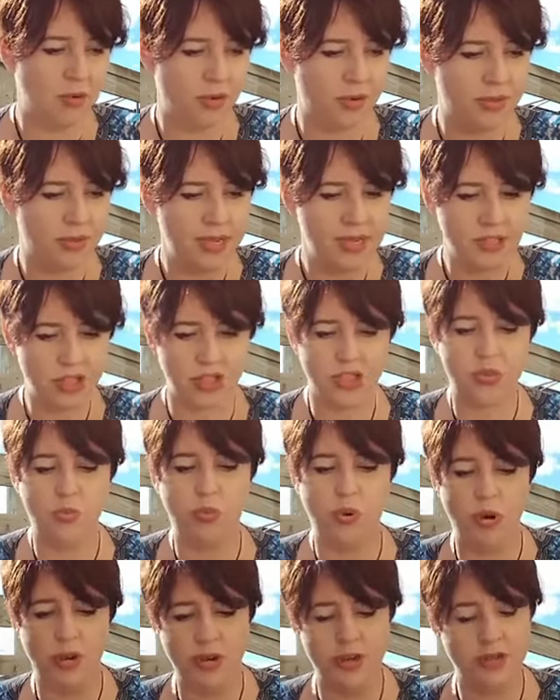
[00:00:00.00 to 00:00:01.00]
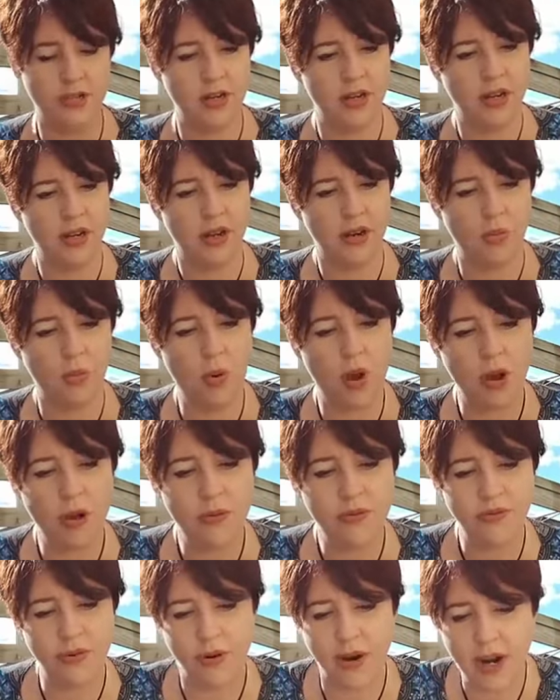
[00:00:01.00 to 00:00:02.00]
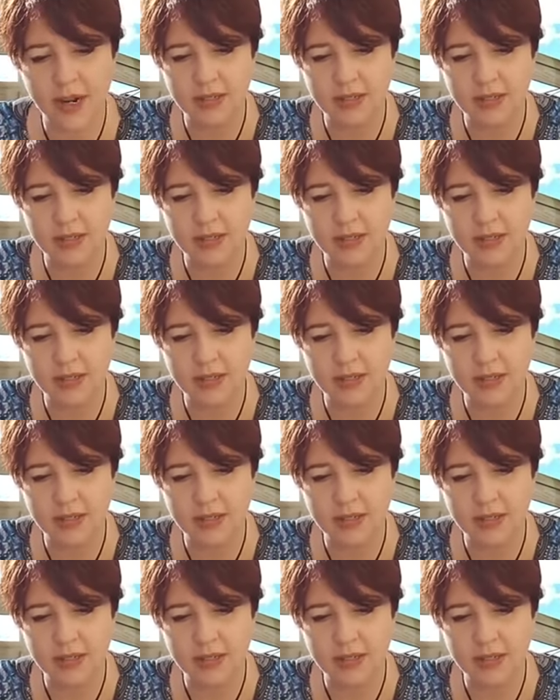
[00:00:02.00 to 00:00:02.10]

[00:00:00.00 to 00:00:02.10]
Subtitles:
or things just weren't well for